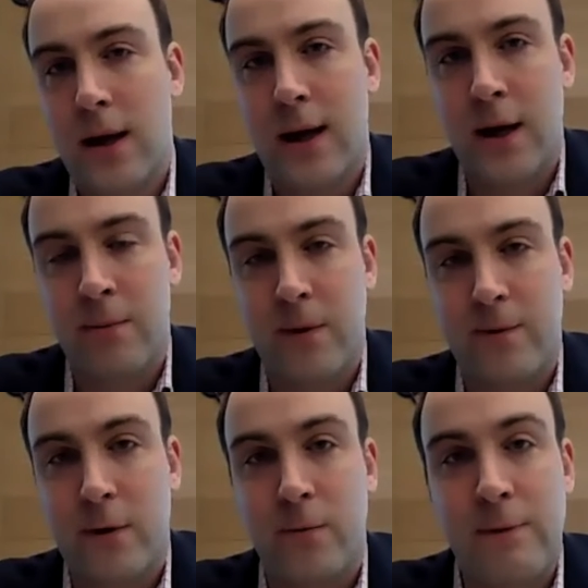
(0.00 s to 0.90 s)

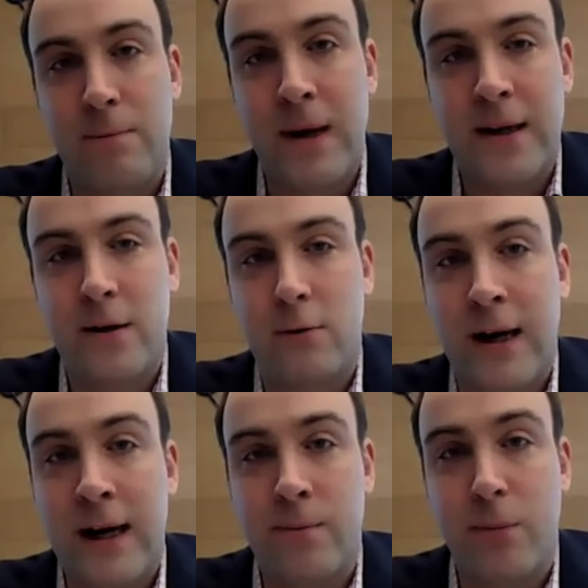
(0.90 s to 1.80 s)
Because we have made
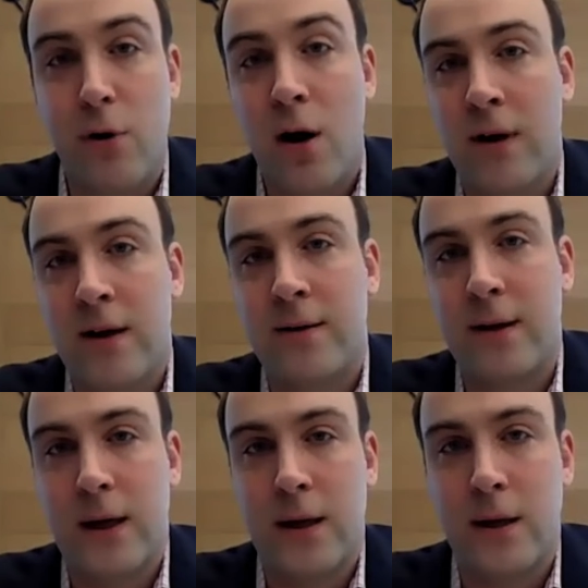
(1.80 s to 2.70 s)
great progress
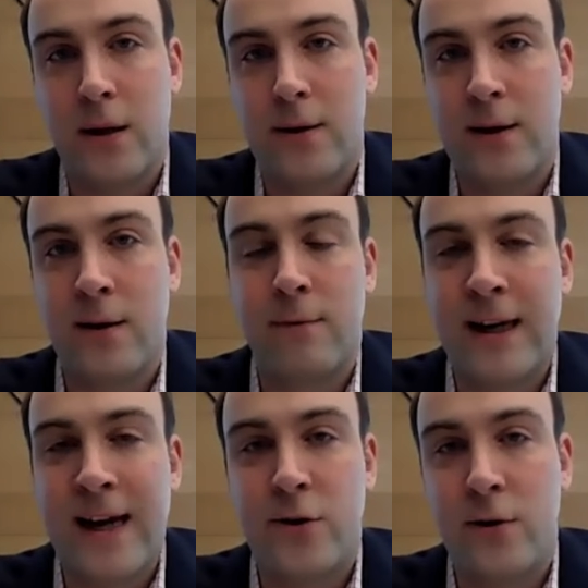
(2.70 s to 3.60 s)
in
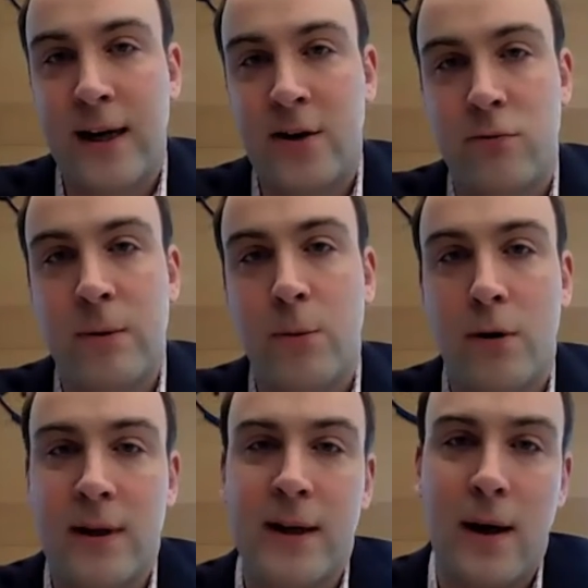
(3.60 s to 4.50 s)
delivering education
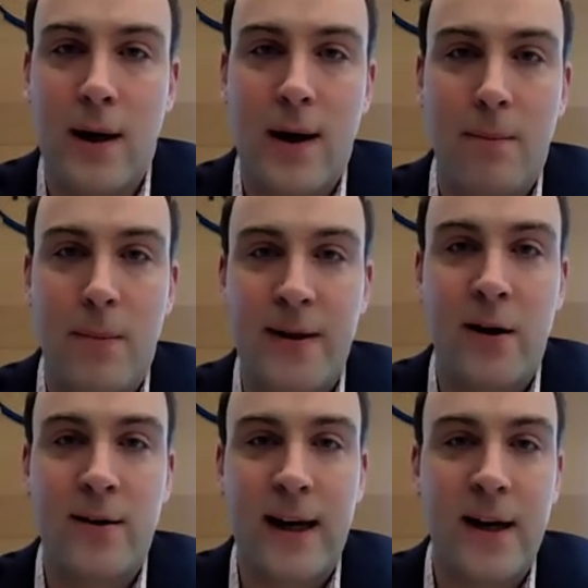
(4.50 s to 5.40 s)
remotely, but
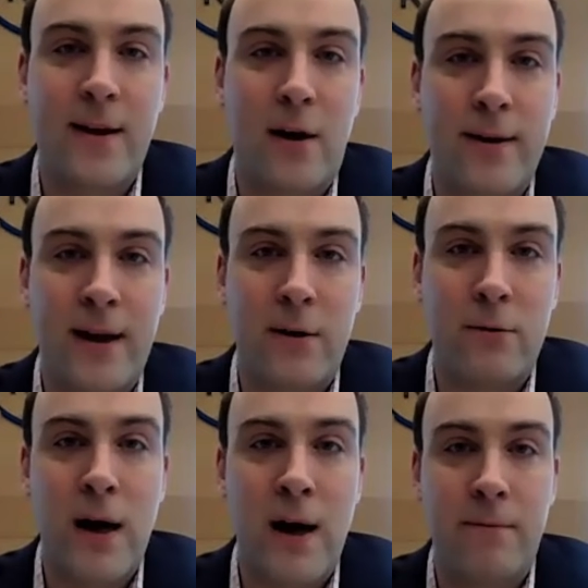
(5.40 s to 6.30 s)
there is kids out there
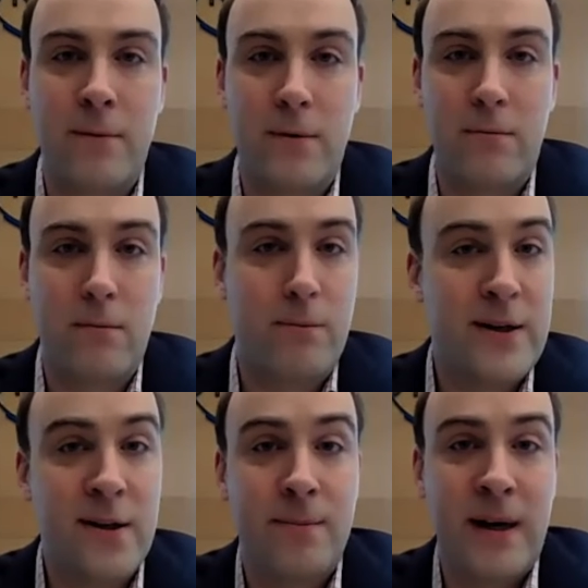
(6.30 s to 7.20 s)
who haven't
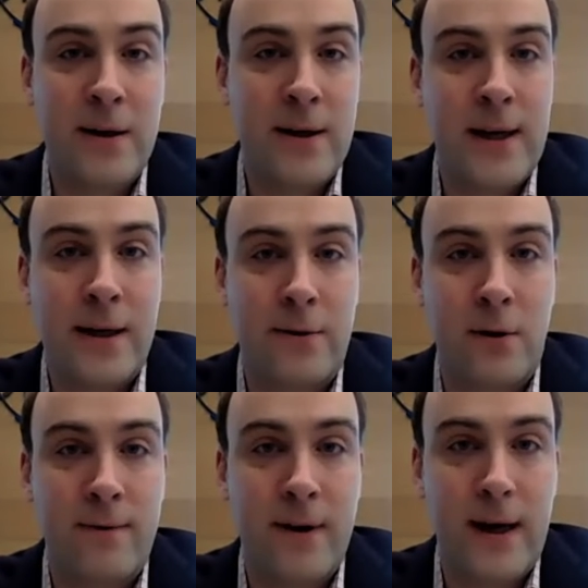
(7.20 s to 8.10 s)
participated in any
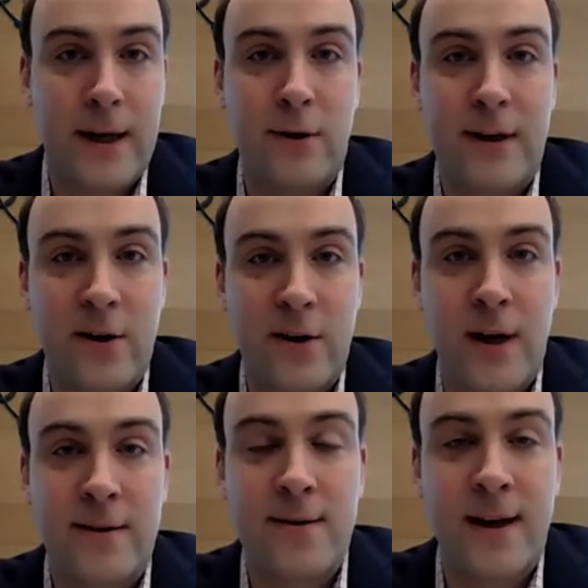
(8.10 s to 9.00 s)
sort of
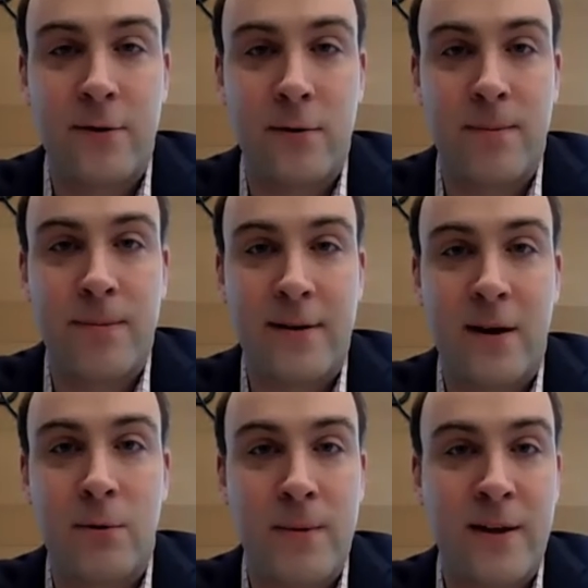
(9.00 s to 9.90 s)
educational exercise over the past
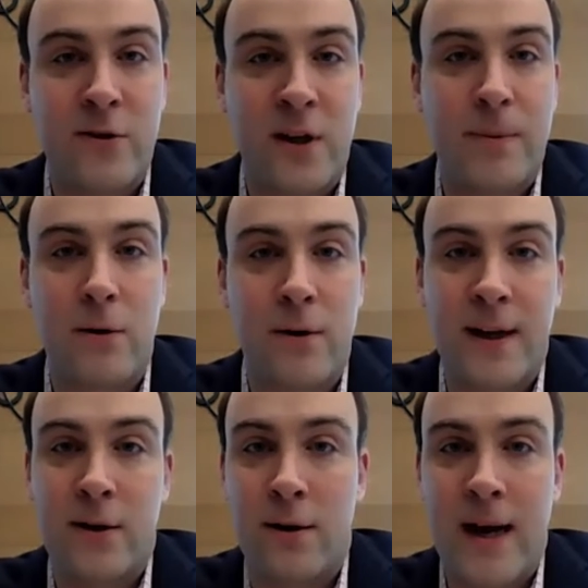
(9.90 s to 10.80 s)
couple of months just because
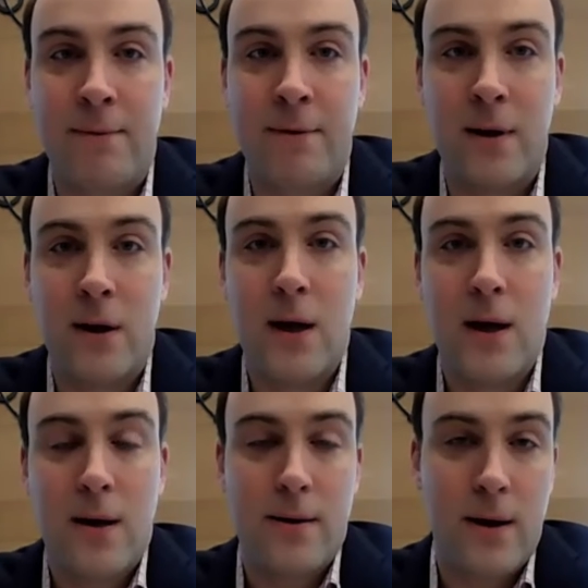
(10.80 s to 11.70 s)
they don't have
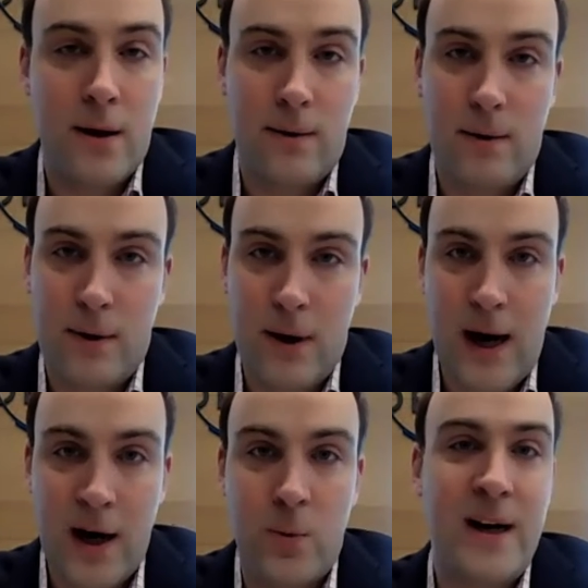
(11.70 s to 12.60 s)
the
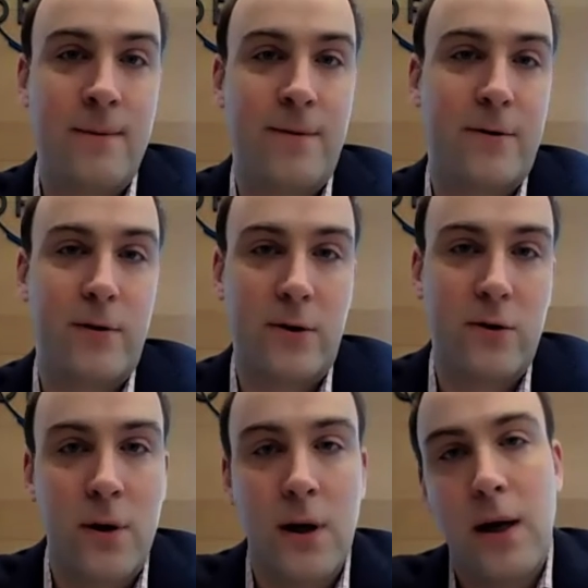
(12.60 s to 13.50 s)
hardware
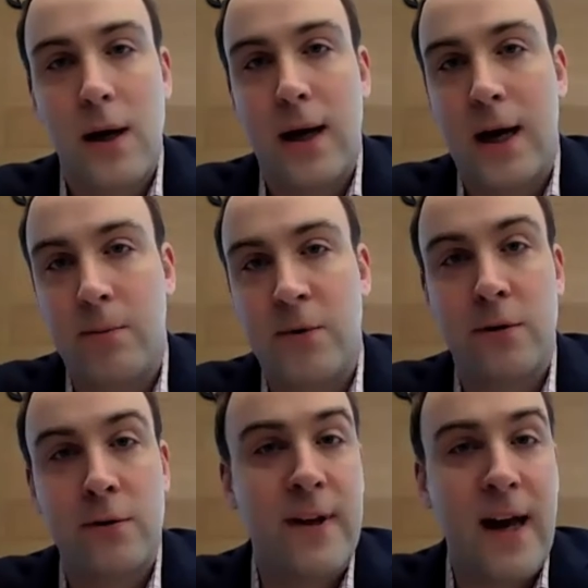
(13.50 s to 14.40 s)
infrastructure
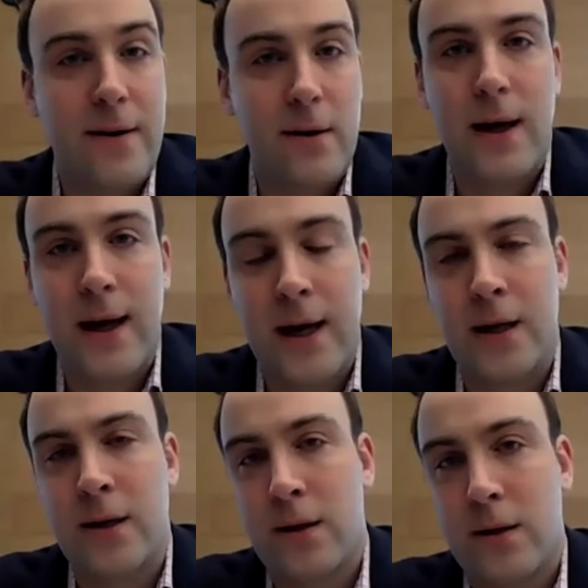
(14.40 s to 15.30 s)
to do that.
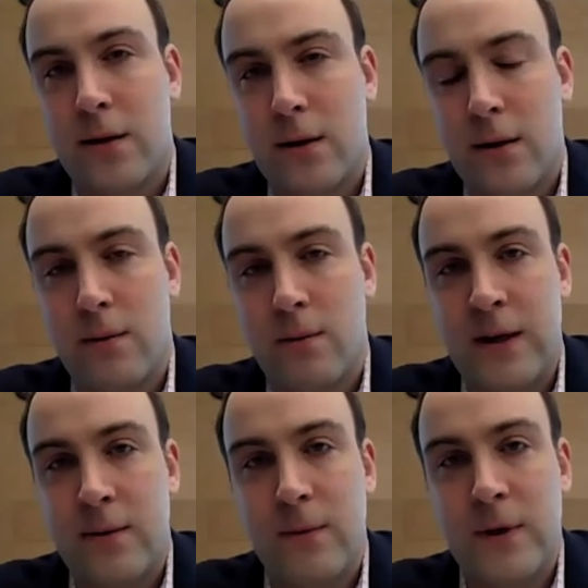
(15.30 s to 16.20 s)
And
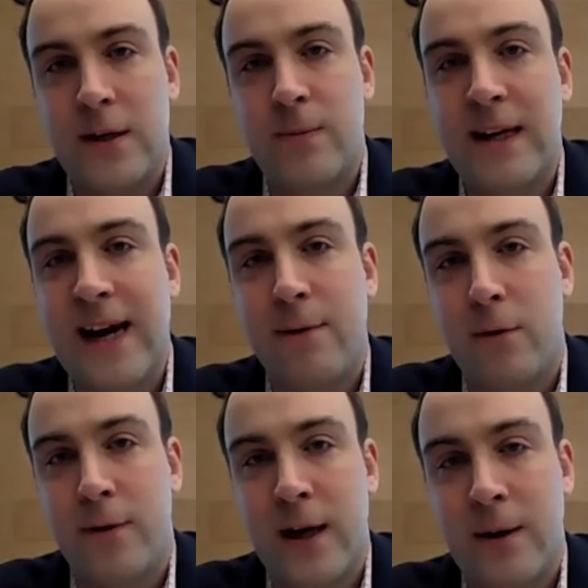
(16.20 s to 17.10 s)
we need to be
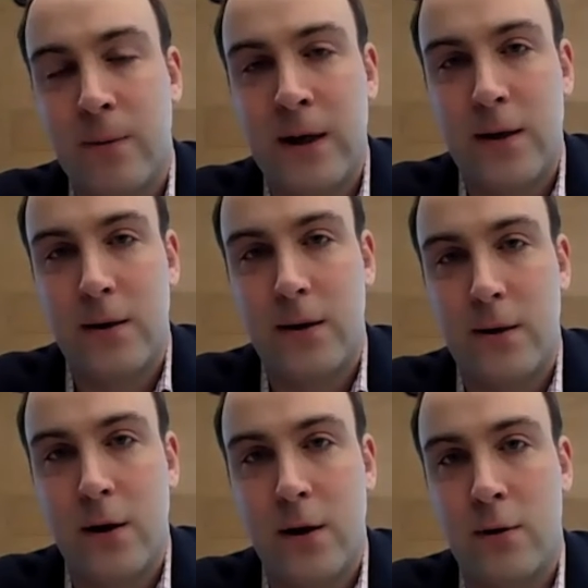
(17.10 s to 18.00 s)
careful that we
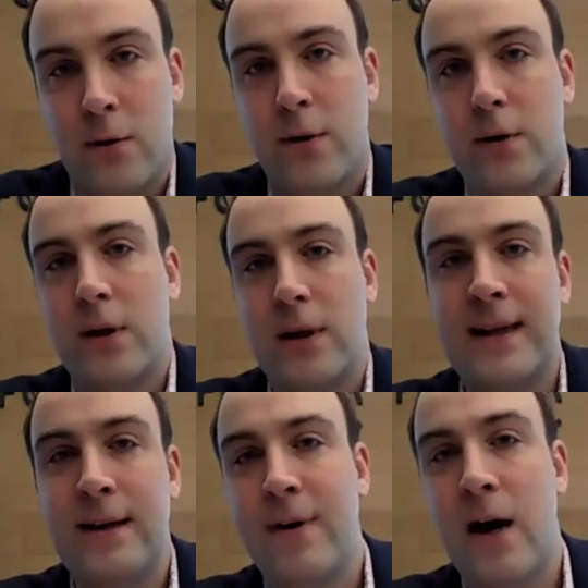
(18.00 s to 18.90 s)
don't
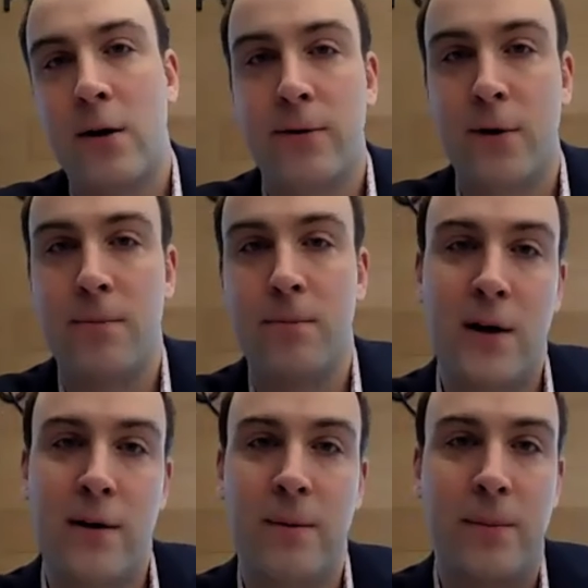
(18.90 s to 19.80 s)
leave out a certain
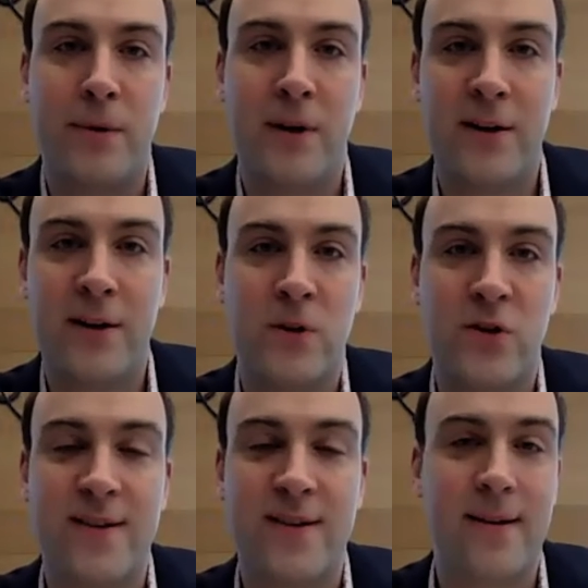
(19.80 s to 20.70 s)
part of the population
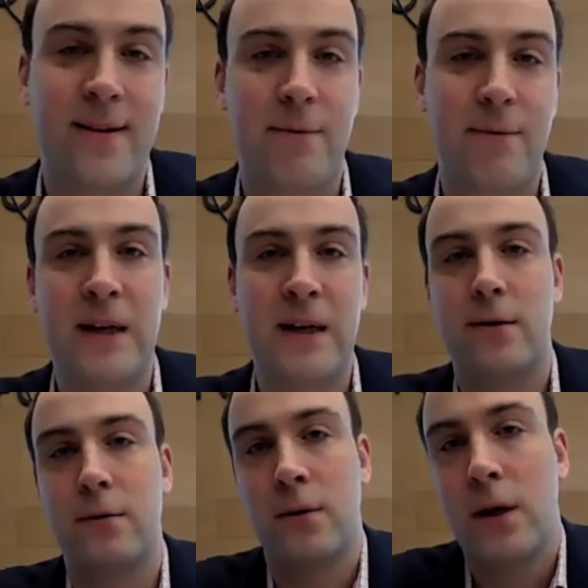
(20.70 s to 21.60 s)
which just doesn't have the
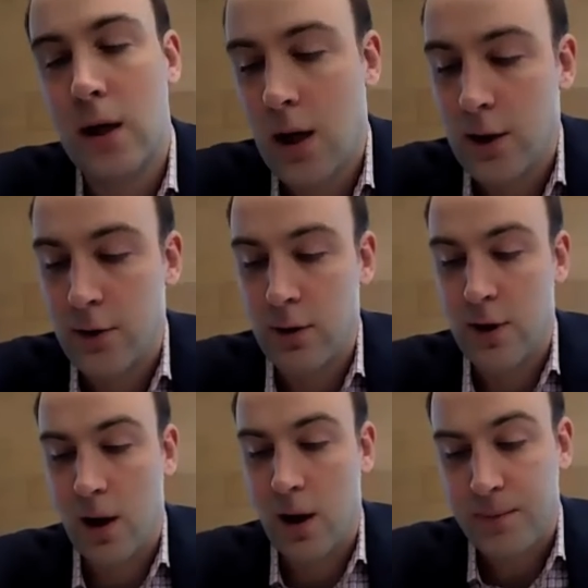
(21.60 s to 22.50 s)
means to
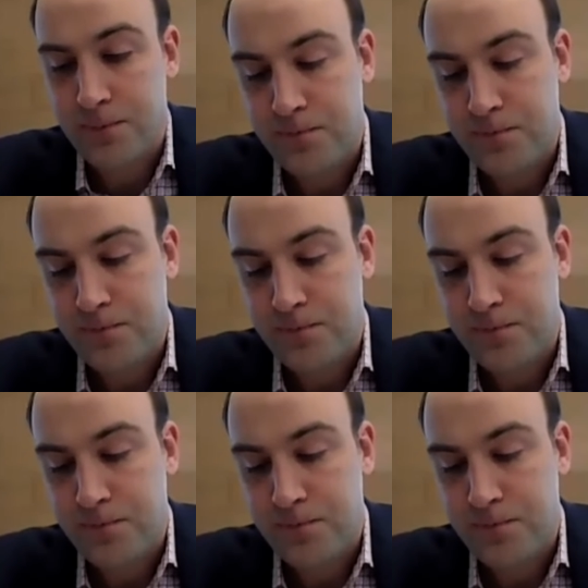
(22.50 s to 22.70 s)
adopt.